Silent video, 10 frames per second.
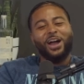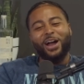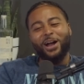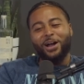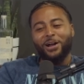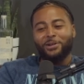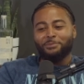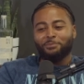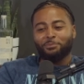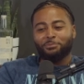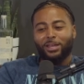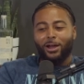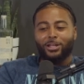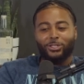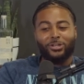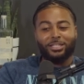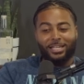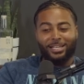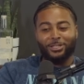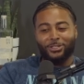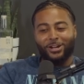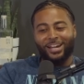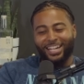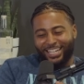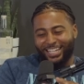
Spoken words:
All right, so Aziz Ansari.